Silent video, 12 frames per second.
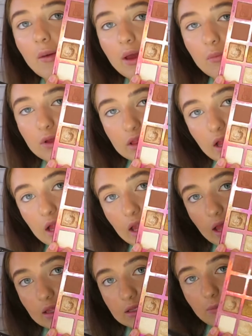in with the
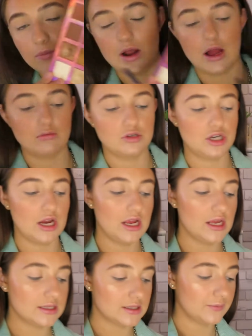light brown
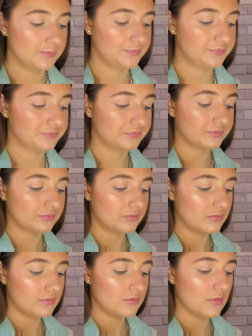shade.
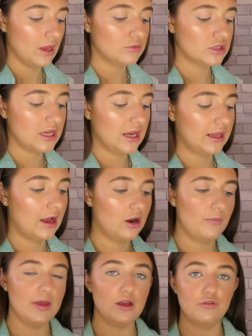I'm just taking that on a
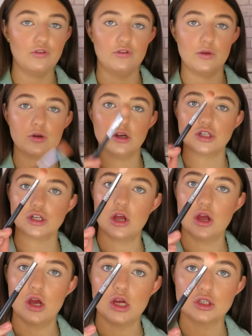big fluffy brush,
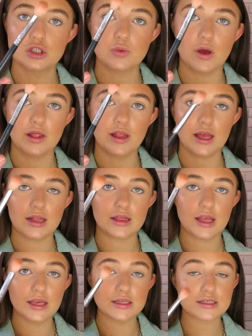just one like
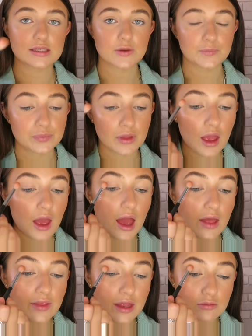this,
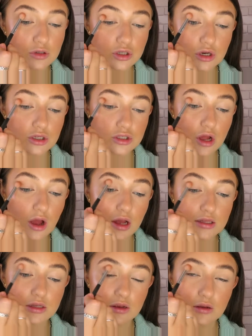and then I'm just going to
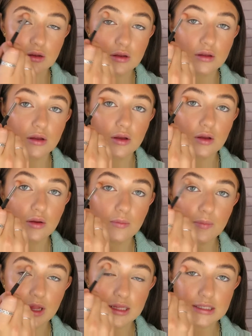start
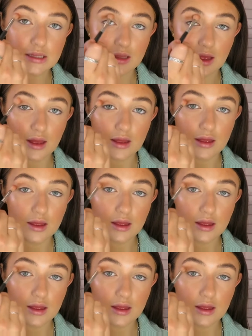blending that